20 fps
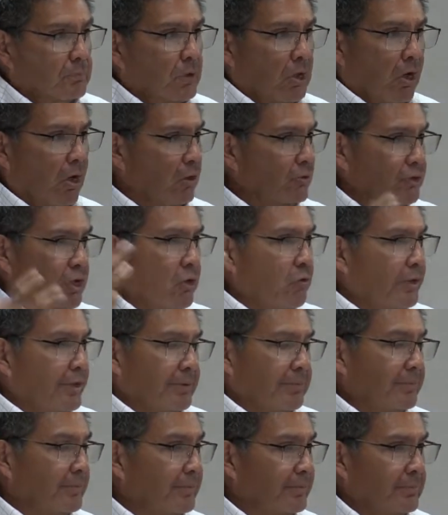all
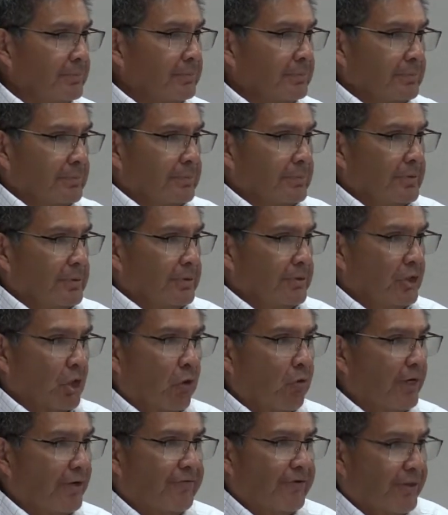knowing,
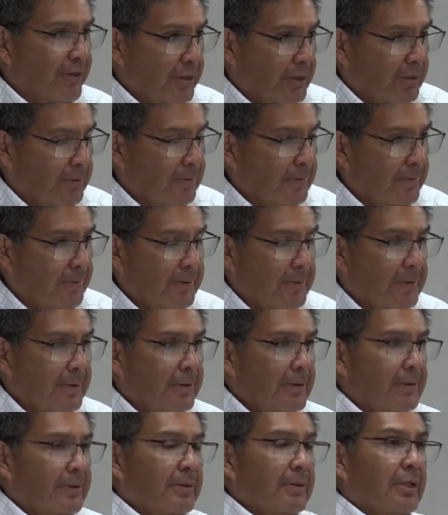know everything.
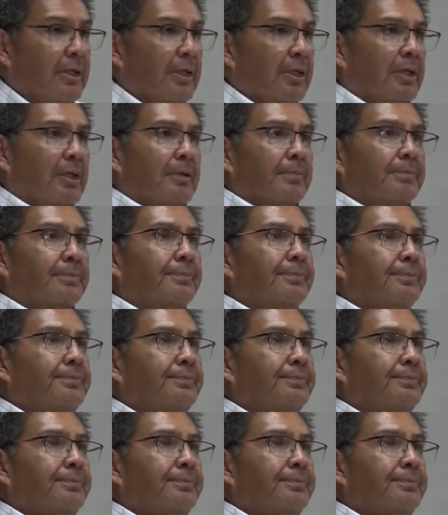Um,